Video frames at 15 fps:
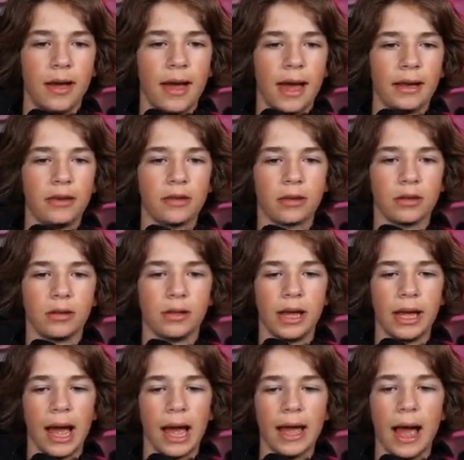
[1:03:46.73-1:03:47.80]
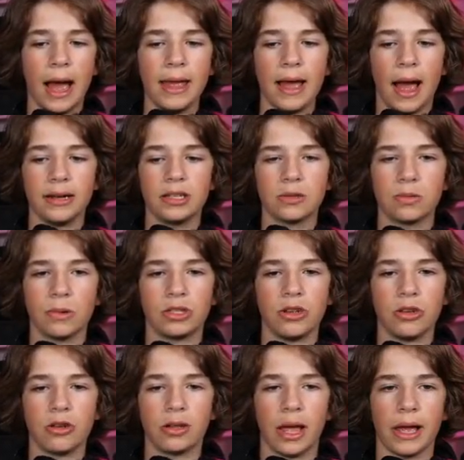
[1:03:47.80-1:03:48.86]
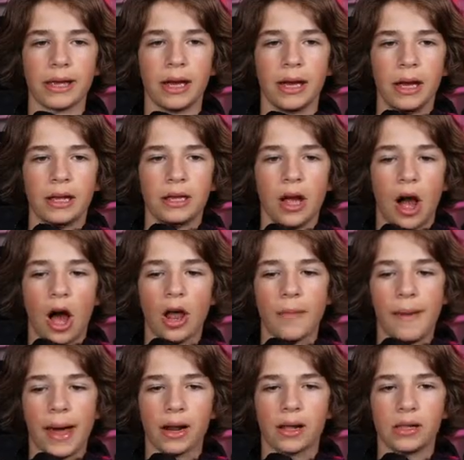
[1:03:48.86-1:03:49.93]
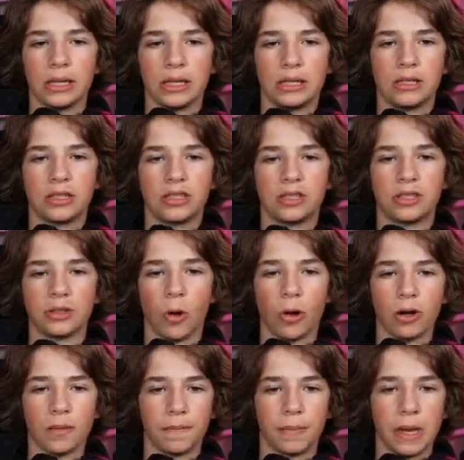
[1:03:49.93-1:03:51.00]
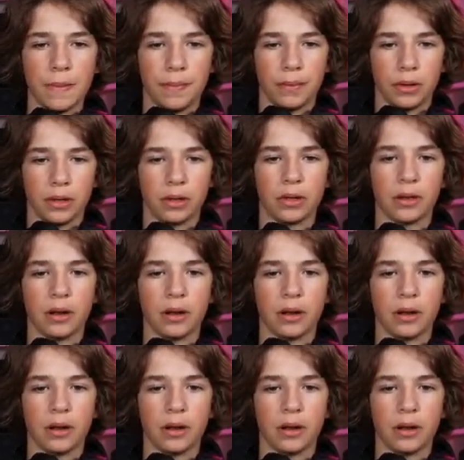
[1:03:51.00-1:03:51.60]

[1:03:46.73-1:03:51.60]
And you could, I, I, I just wish you could like automatically sort people, you know?